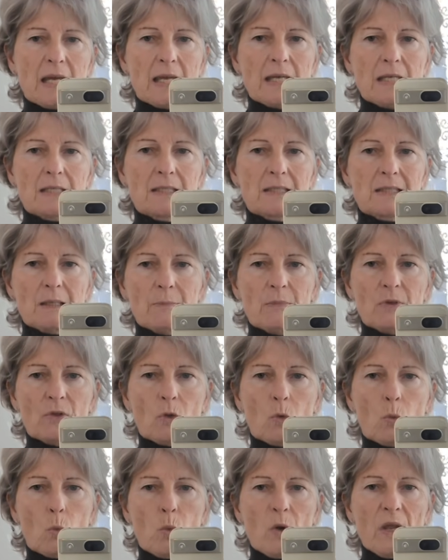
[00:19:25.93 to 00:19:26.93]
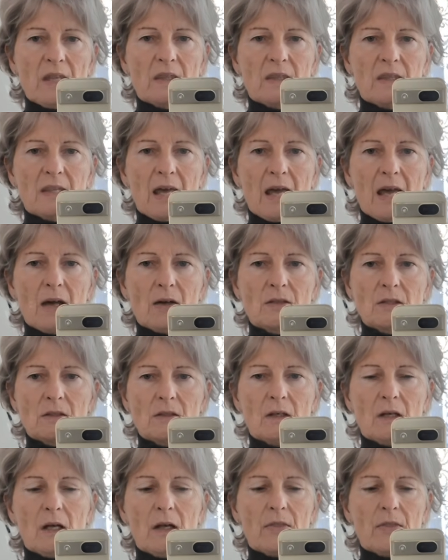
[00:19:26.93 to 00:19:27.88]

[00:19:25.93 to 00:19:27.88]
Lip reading: take some of the width out